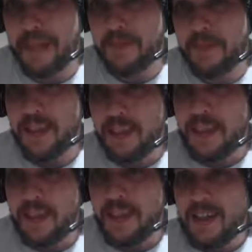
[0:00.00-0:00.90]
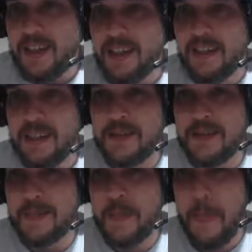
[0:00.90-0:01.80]
After giving
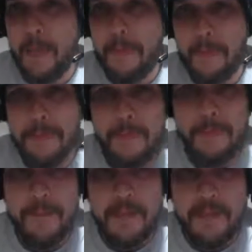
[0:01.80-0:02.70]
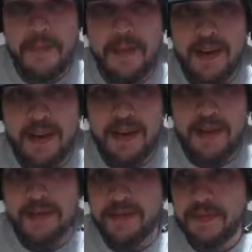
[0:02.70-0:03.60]
Ethan Page a stunner, he died down.